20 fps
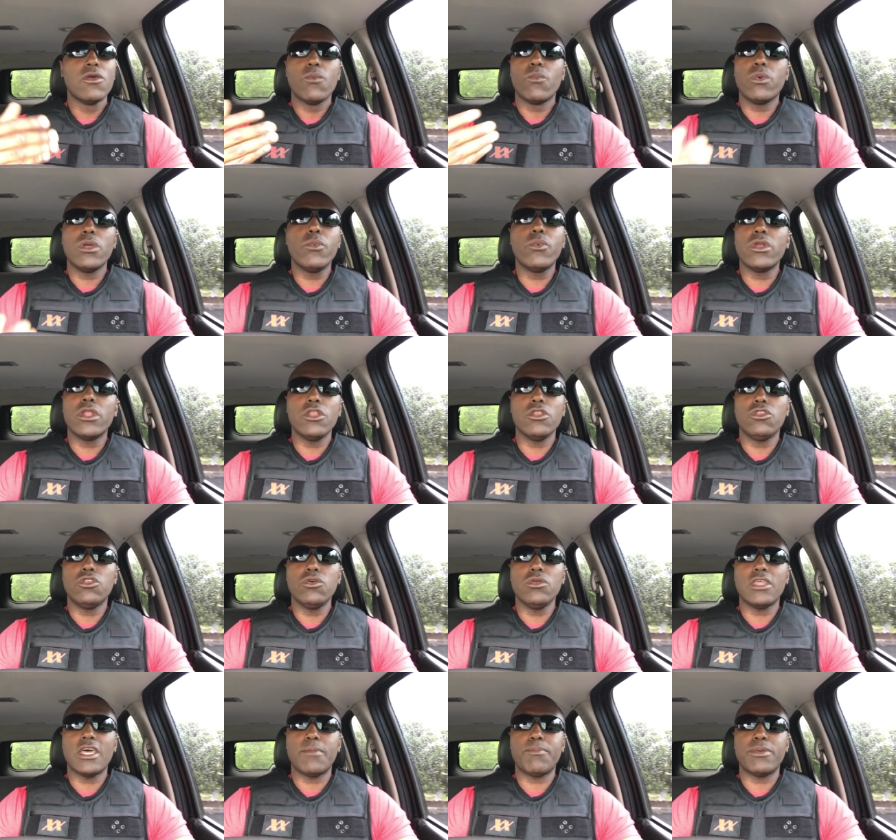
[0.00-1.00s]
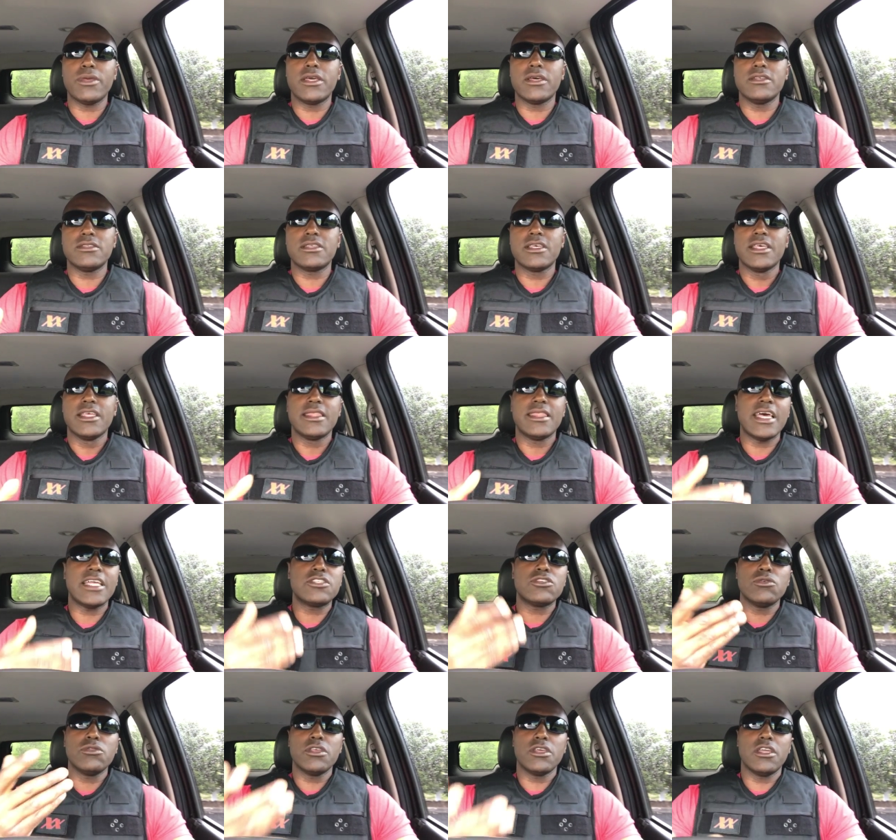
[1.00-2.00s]
we wouldn't do that because
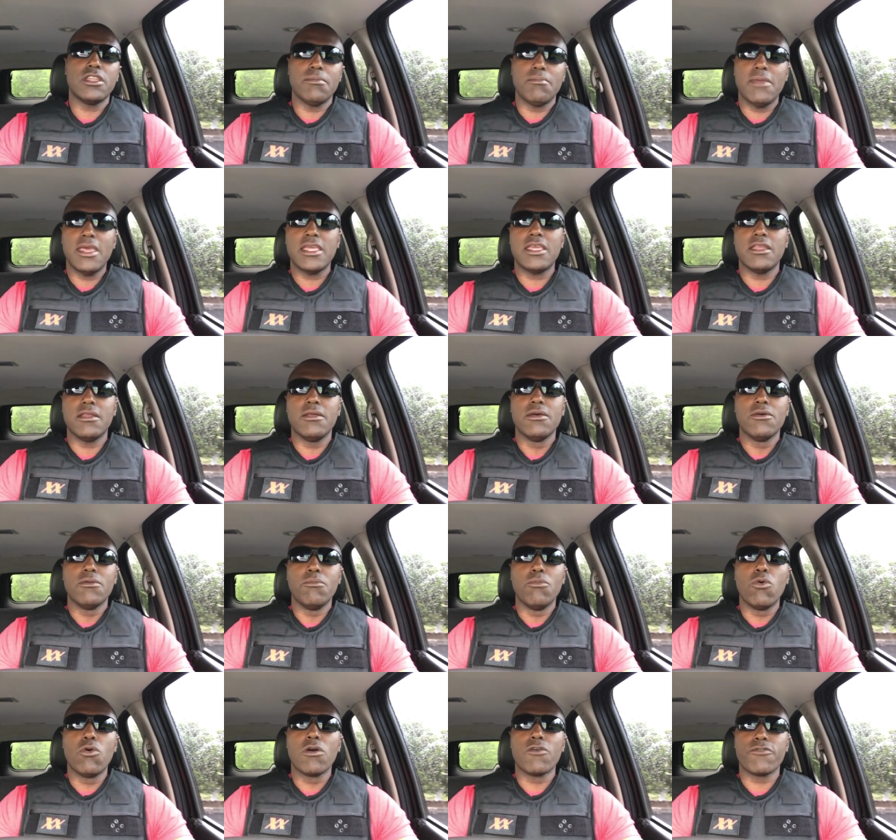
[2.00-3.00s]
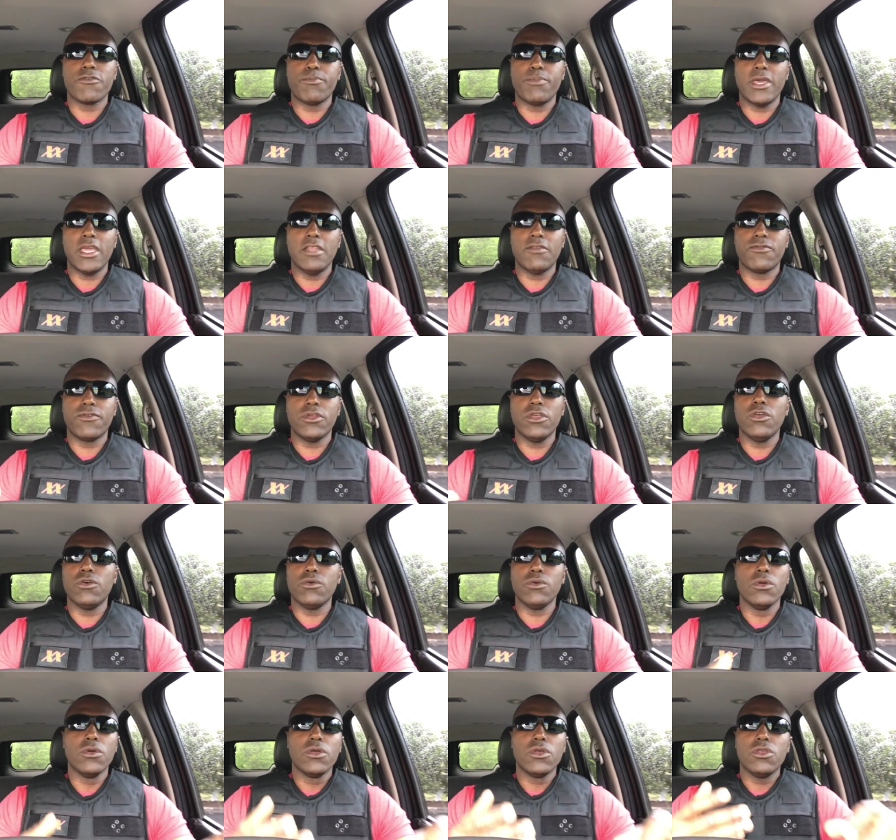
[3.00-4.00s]
that's only going to make it more of a pain for
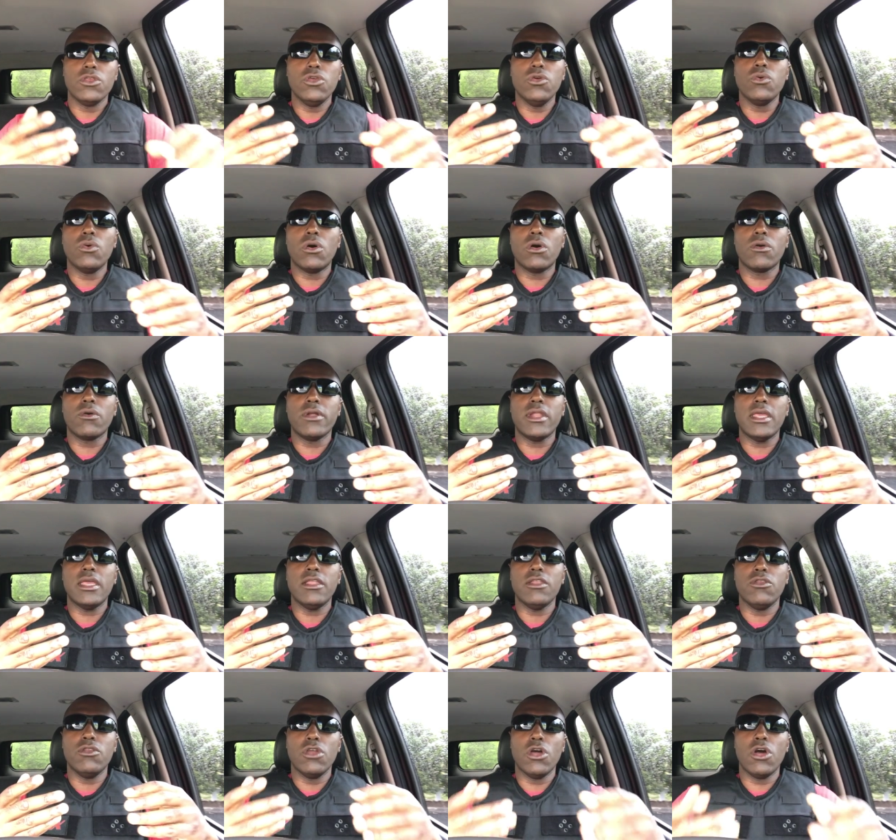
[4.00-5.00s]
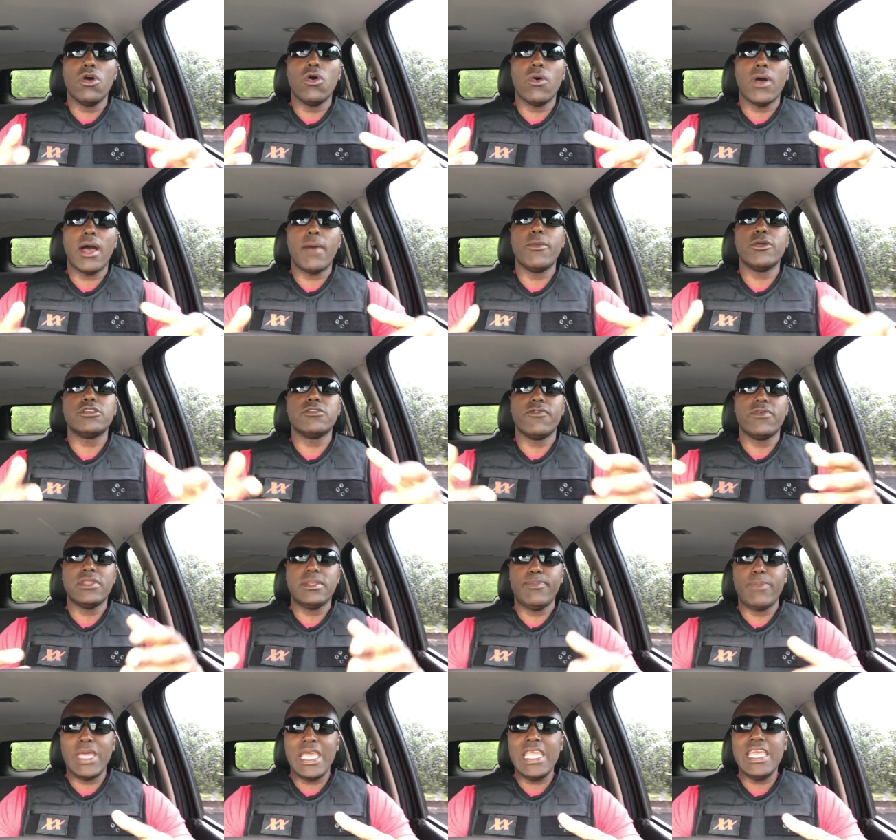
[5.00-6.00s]
you. You already know how much of a
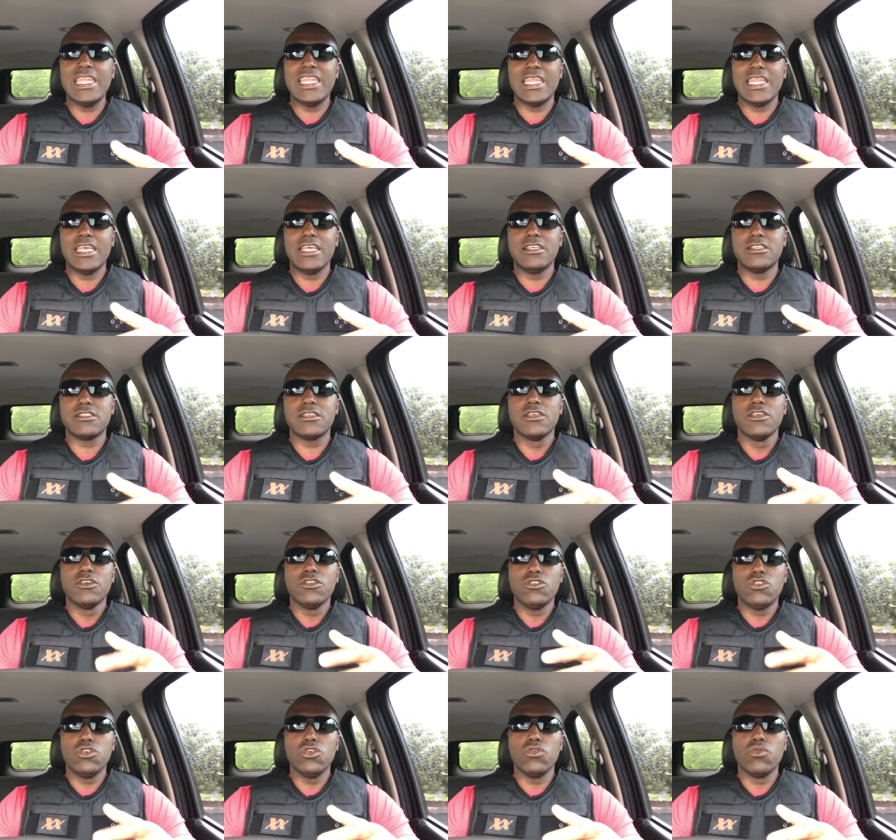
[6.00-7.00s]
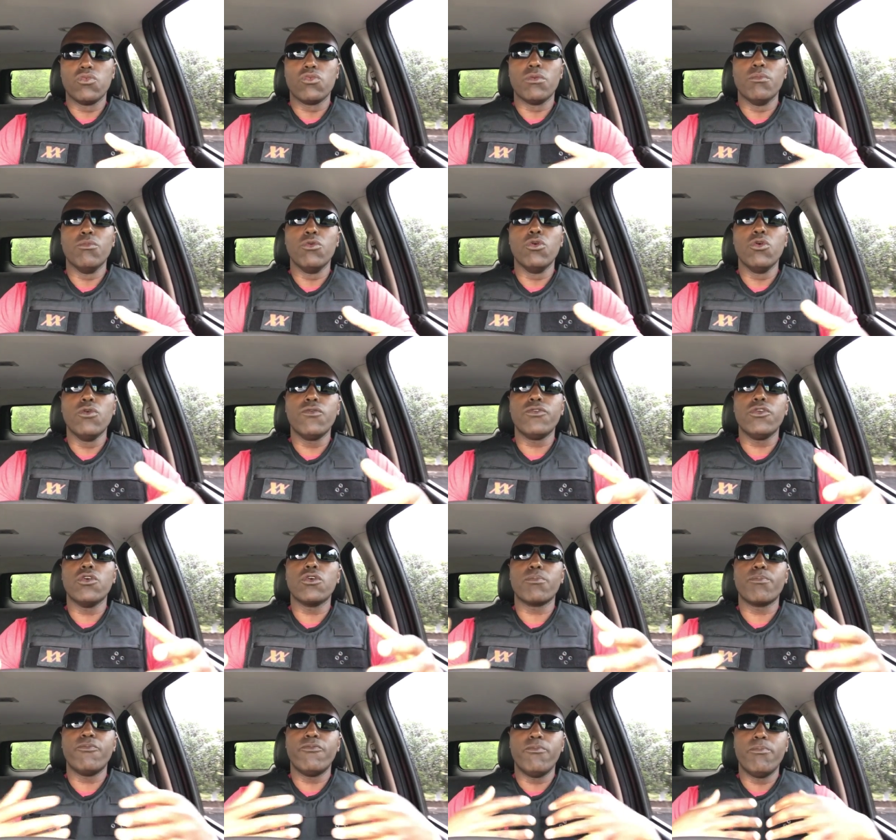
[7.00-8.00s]
pain it is to remove
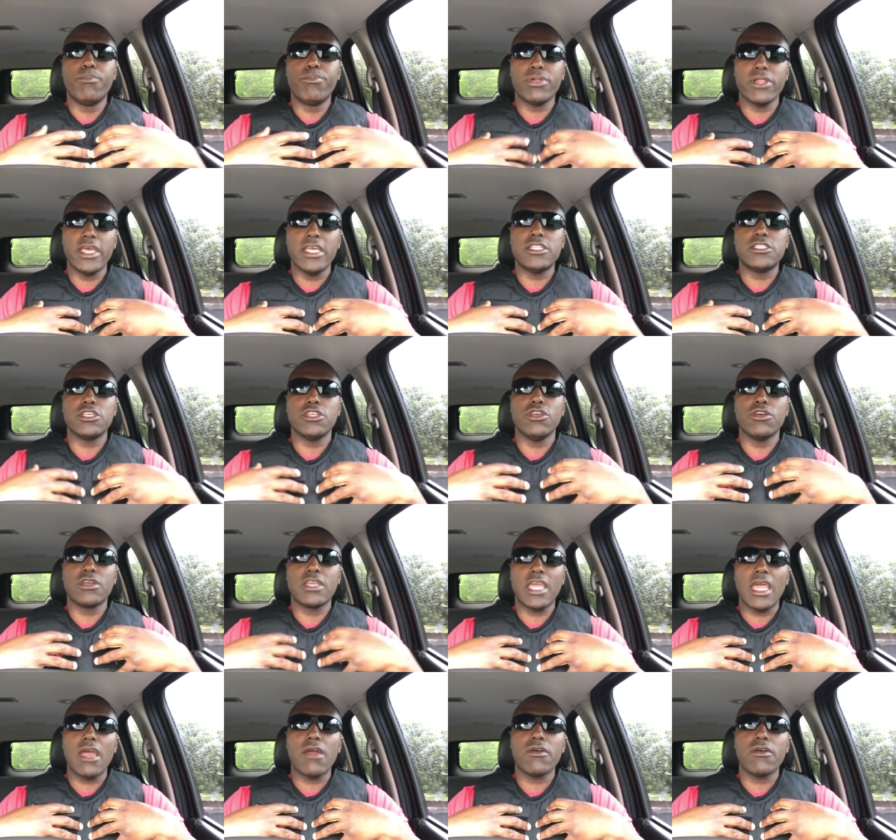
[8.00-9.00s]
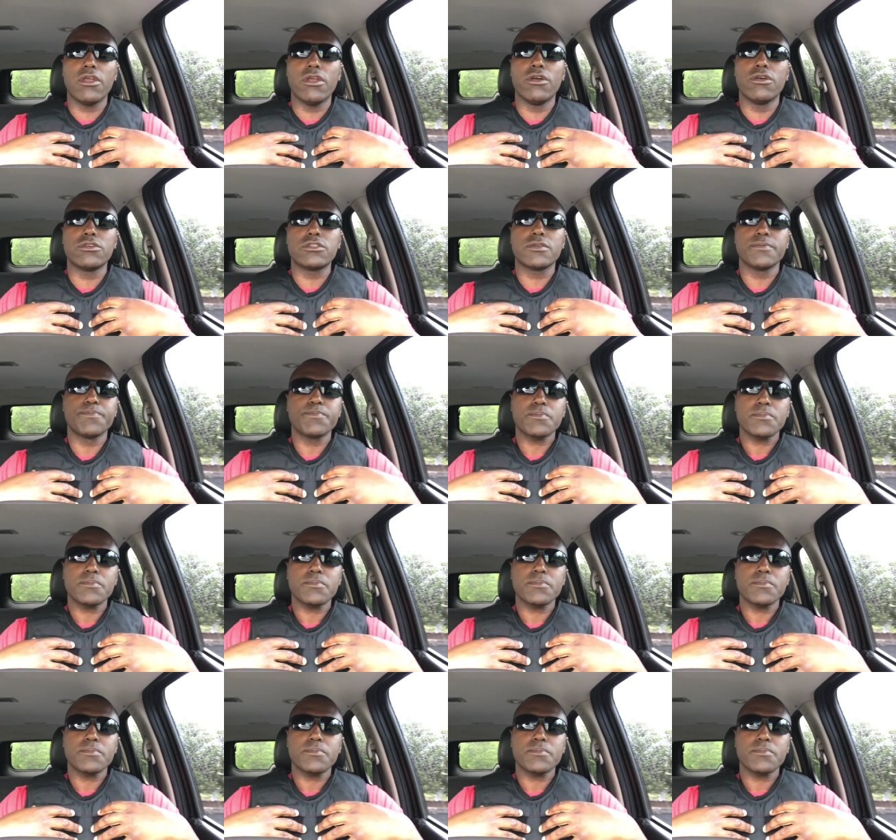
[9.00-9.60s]
your plates and your carriers,